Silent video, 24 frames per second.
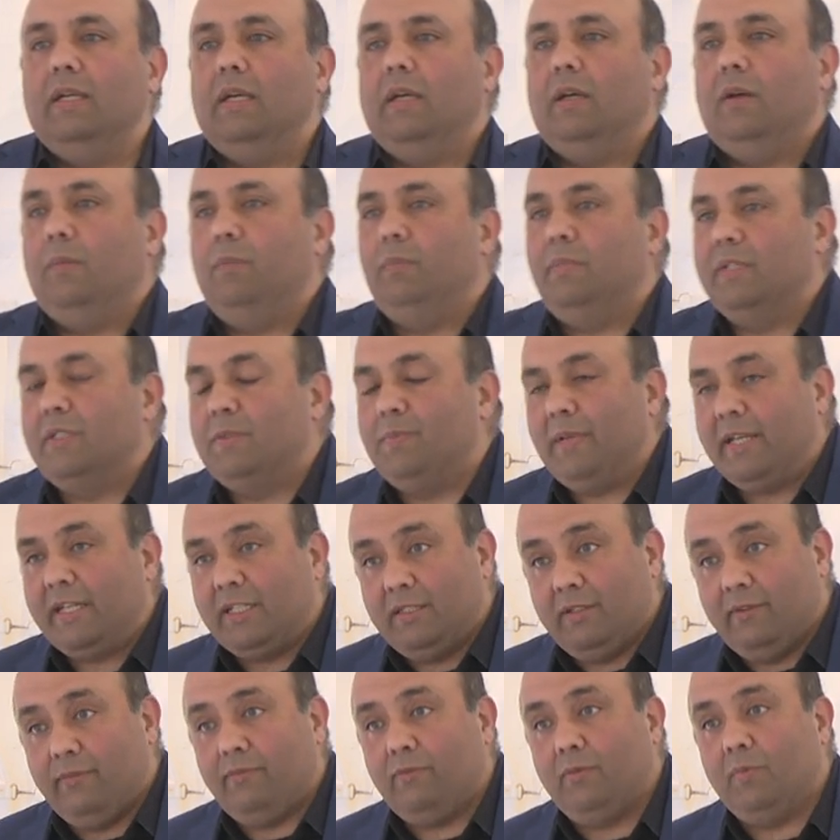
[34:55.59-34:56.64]
uh,
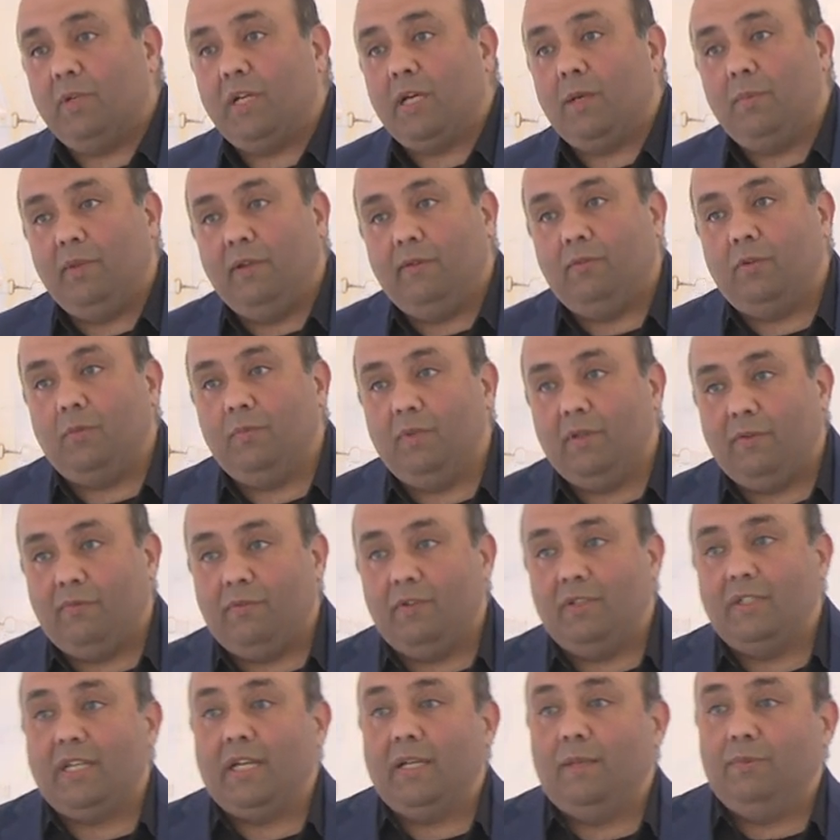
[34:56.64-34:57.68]
perspective from coming from
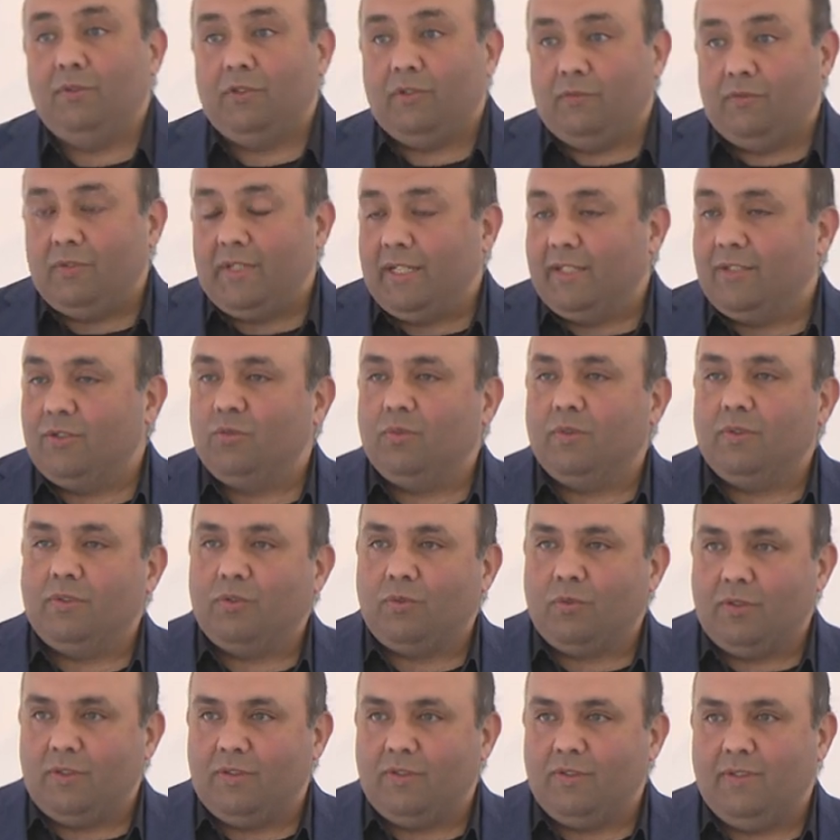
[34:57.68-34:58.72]
different types of textual
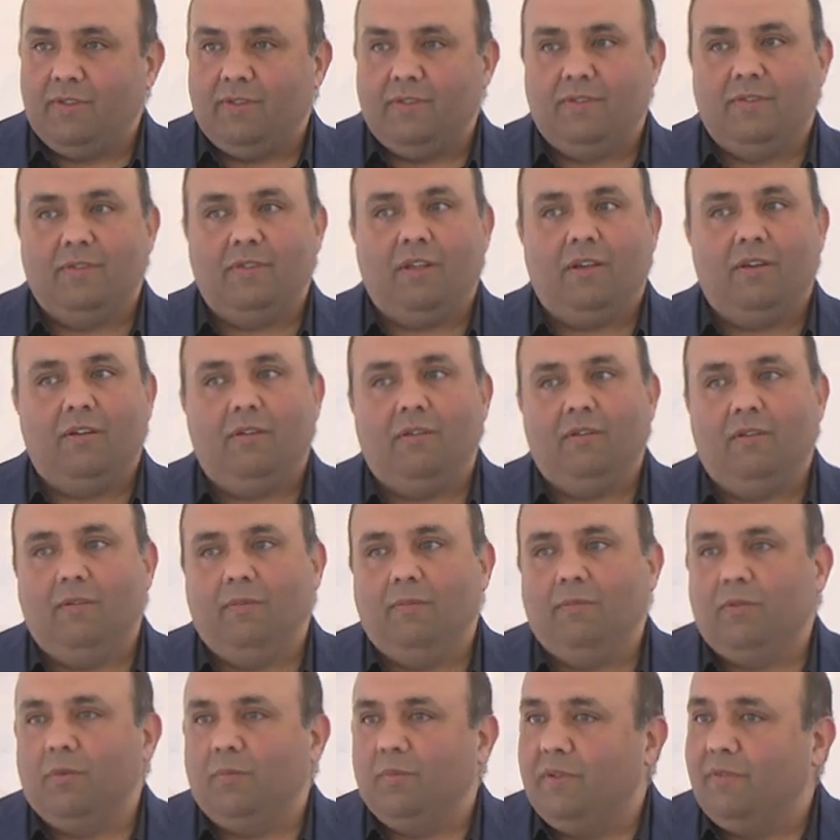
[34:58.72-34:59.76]
sources,
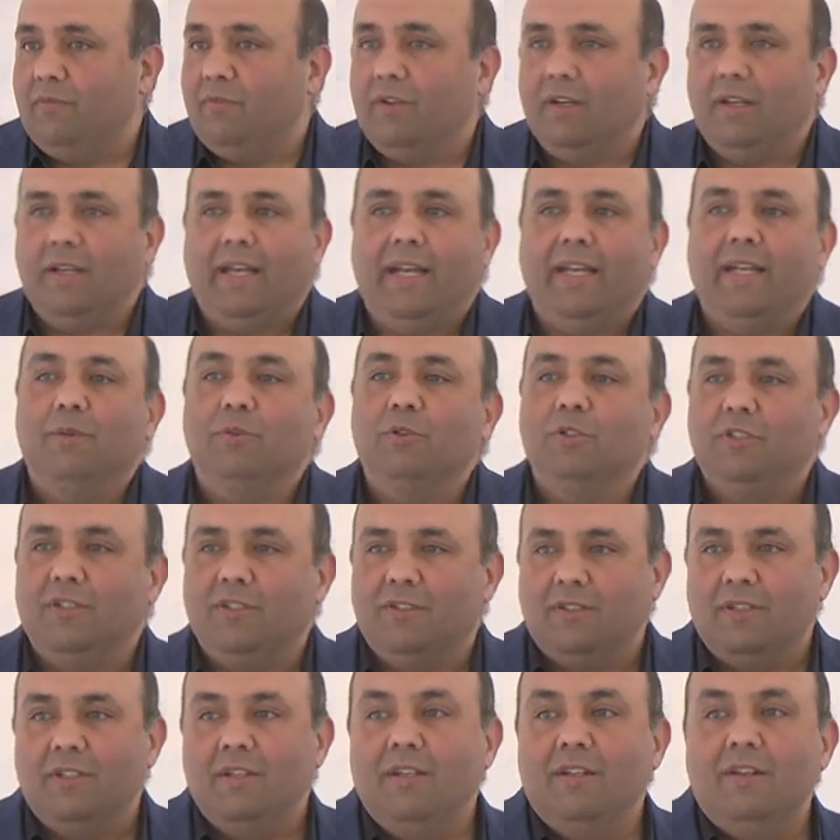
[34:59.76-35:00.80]
um, from different
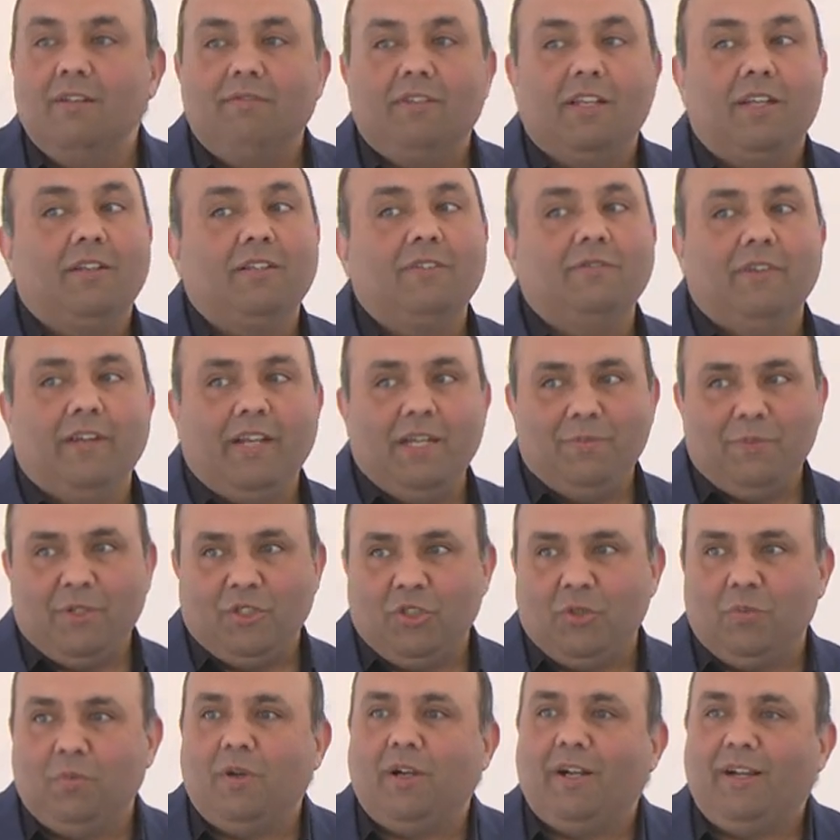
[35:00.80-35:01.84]
languages, that is very
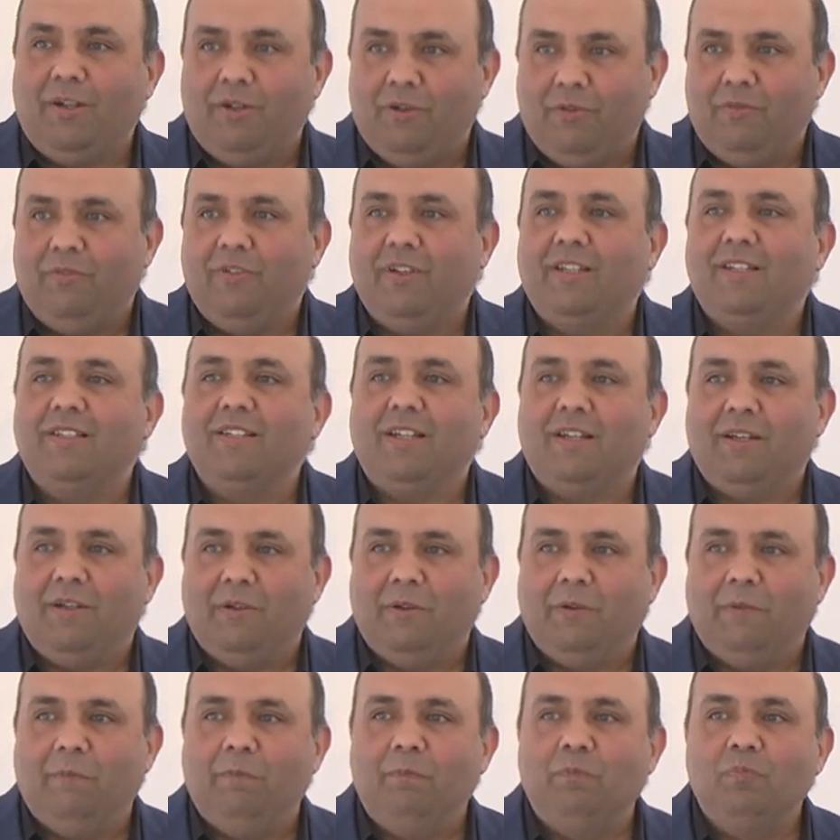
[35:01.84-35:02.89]
much a part of it.
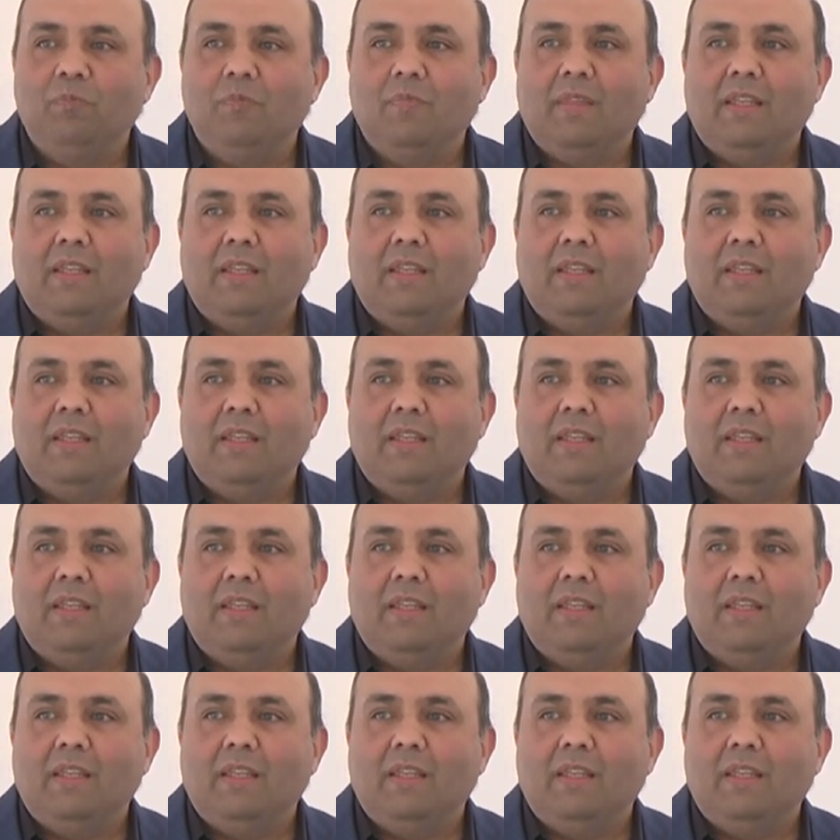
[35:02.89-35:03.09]
Um,